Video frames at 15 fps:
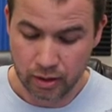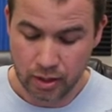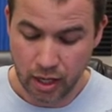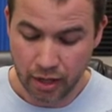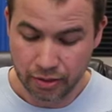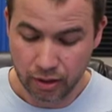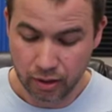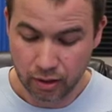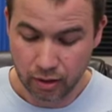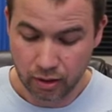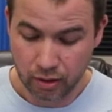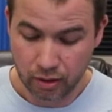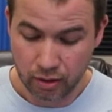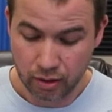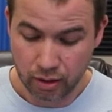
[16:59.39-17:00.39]
Nothing.
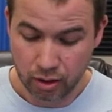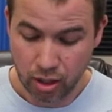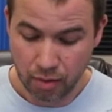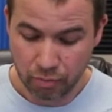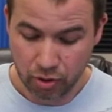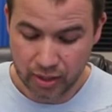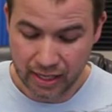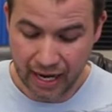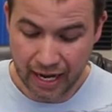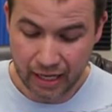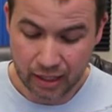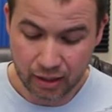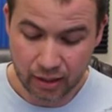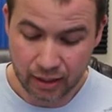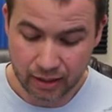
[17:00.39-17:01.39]
You're not putting
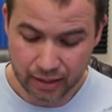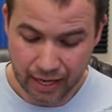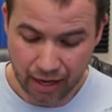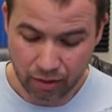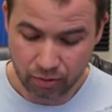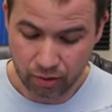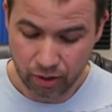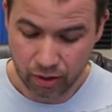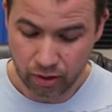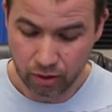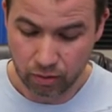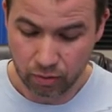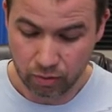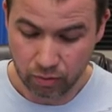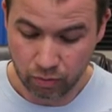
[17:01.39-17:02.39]
anything down?
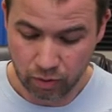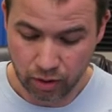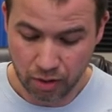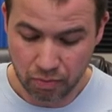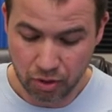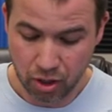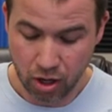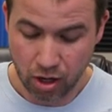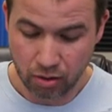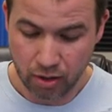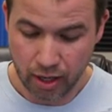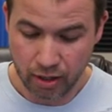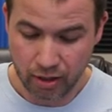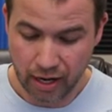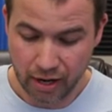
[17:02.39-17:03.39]
Well, I'll put a Hog
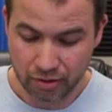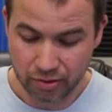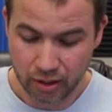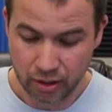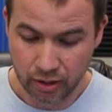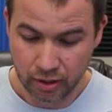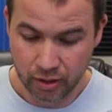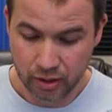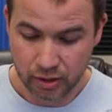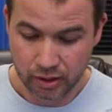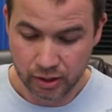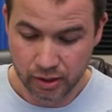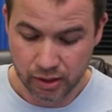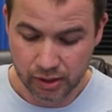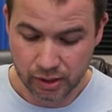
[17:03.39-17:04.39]
Rider down
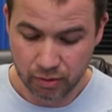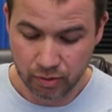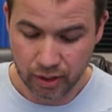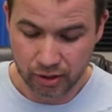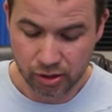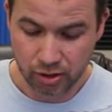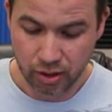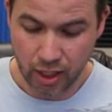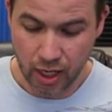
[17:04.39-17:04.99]
just to see what else you